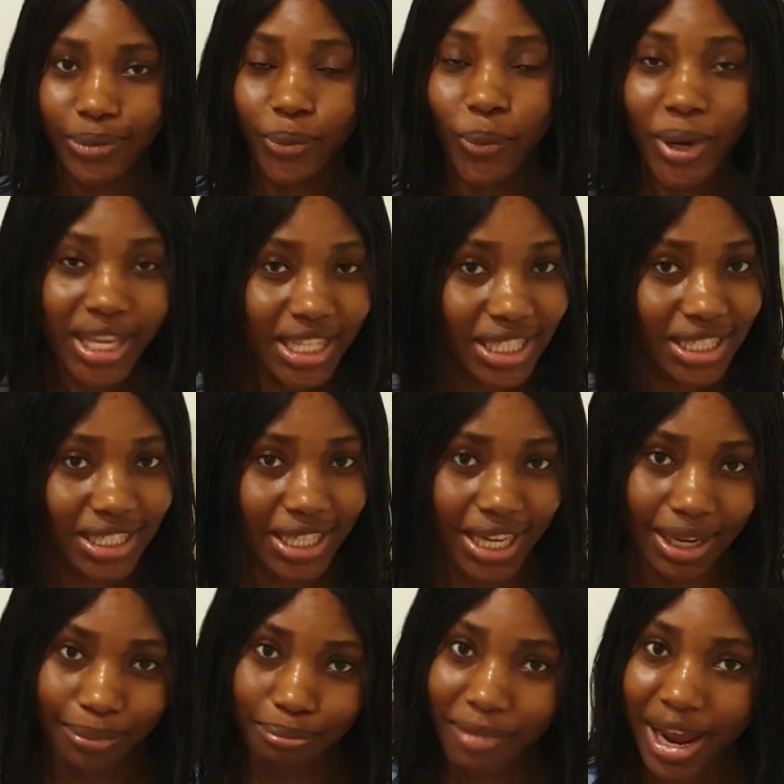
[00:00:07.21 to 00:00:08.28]
which
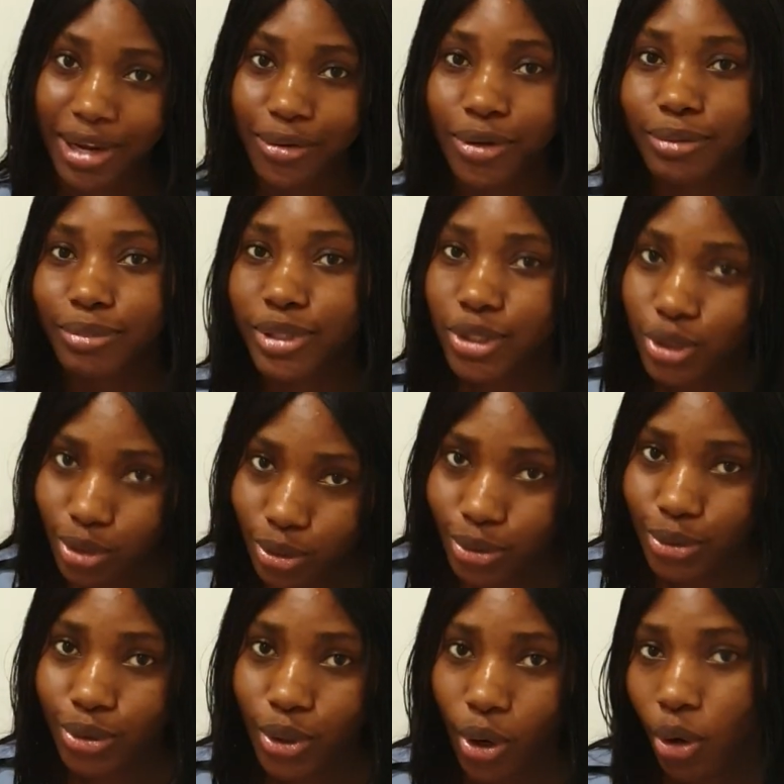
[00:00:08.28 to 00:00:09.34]
might not be
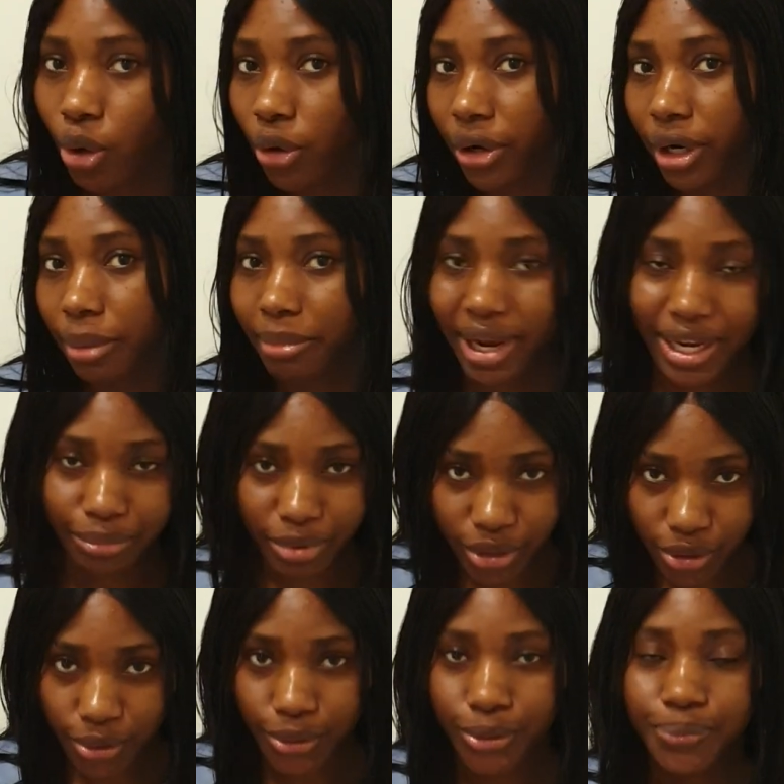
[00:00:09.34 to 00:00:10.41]
true or might be
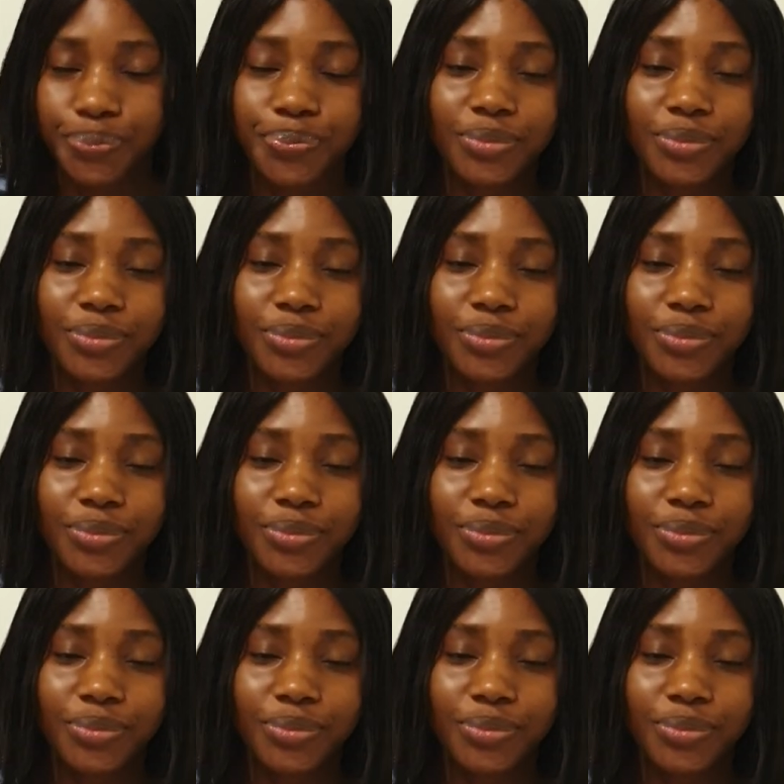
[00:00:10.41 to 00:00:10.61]
true.